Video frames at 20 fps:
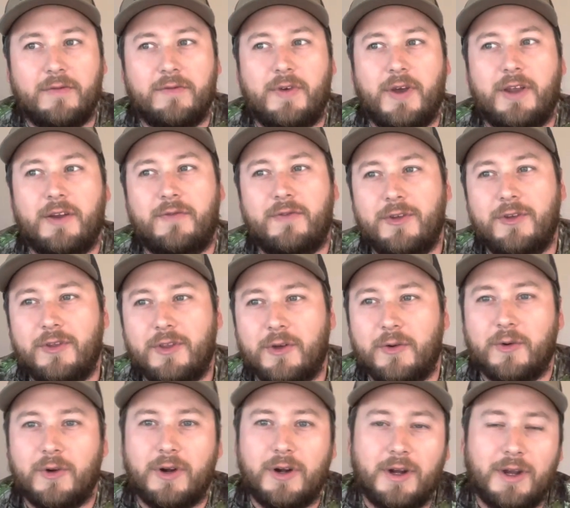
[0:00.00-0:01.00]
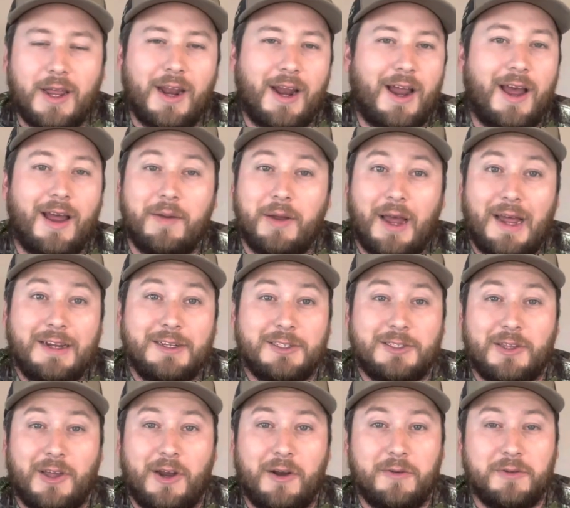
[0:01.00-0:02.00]
Found a few that were, and I just
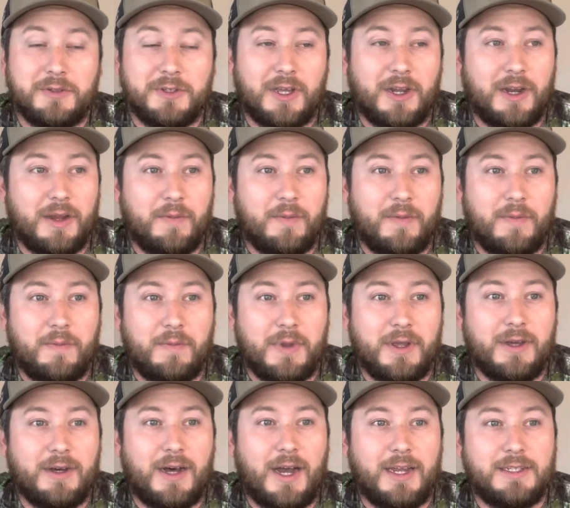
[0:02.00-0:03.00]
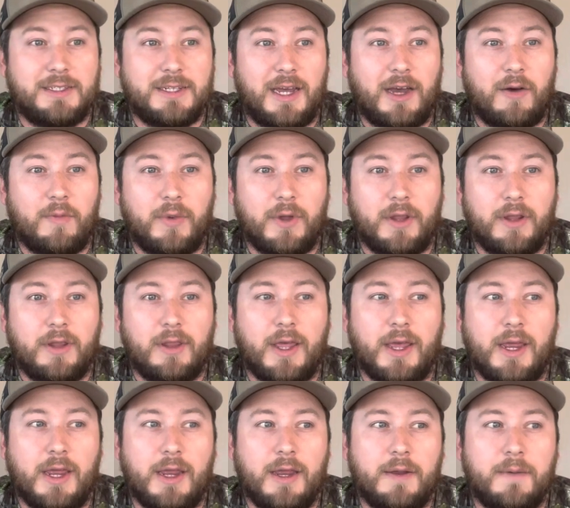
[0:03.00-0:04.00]
thought it was gonna be lights out, but
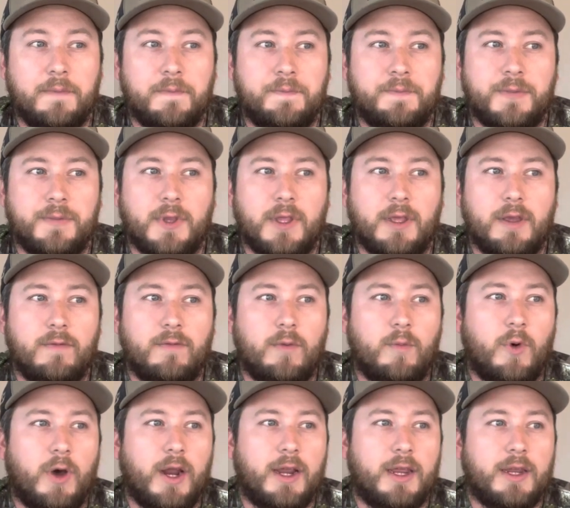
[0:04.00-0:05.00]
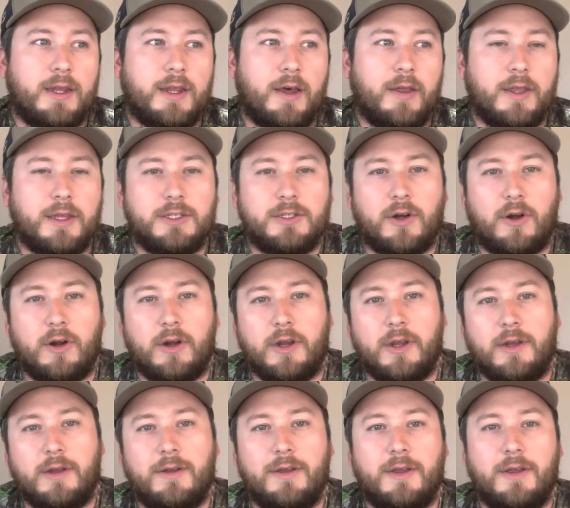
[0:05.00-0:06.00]
they, from what I could tell, they
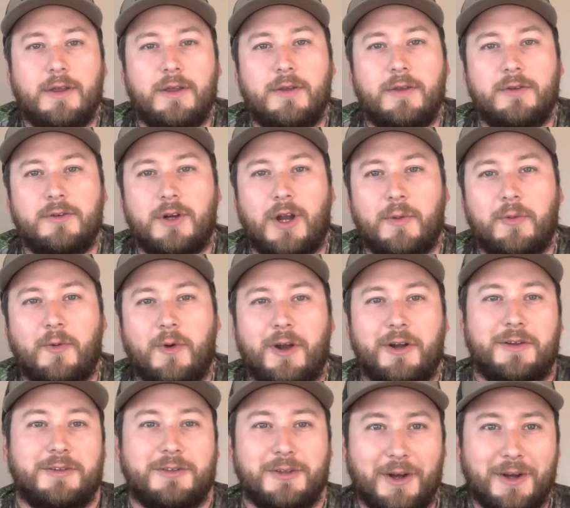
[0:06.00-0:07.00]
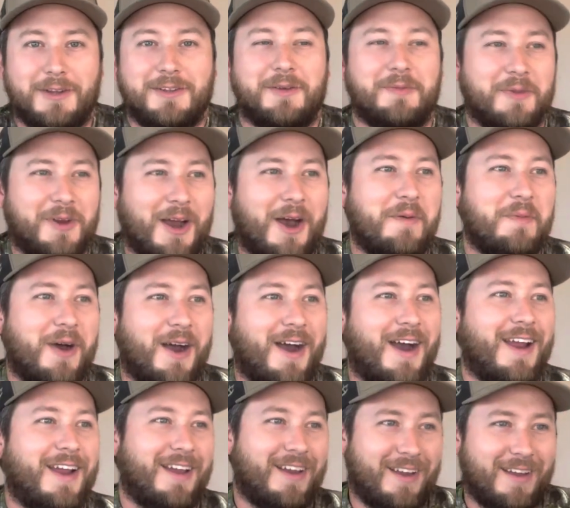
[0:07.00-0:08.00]
started dropping water. Sorry, something caught my
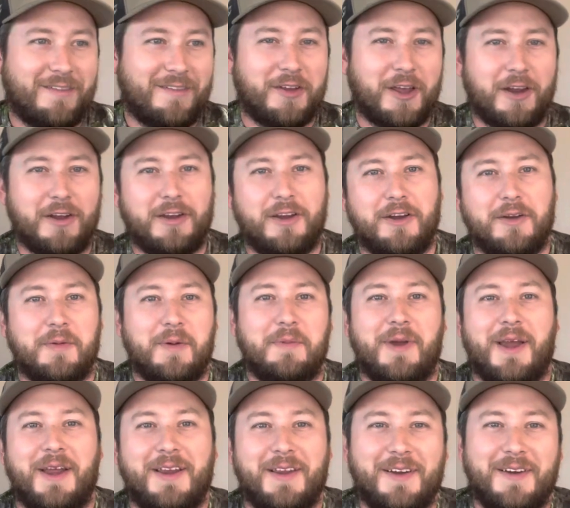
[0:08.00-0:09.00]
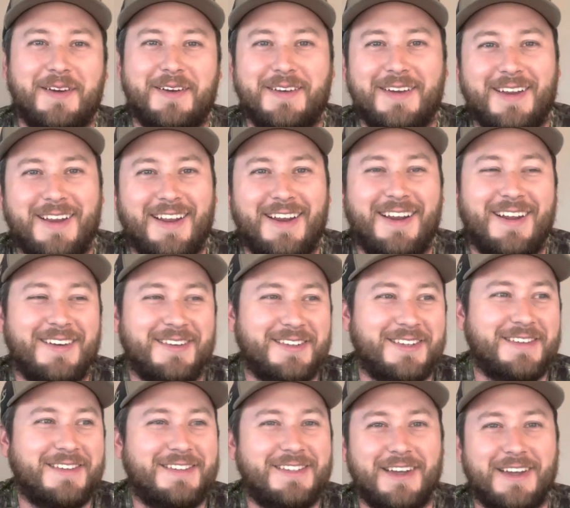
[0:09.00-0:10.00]
eye. Got a deer in my backyard, and I was
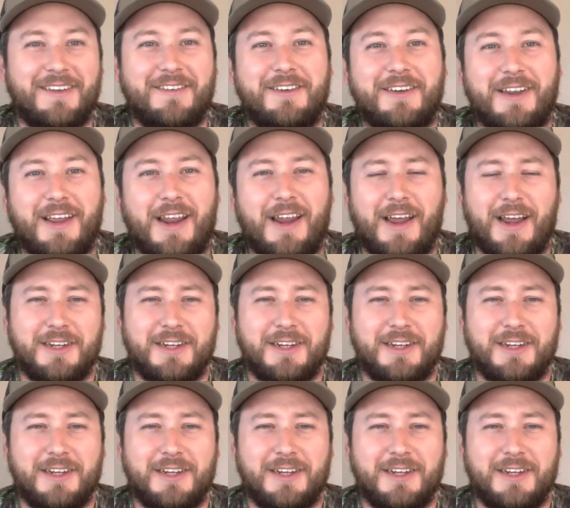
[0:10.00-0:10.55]
checking to look at it.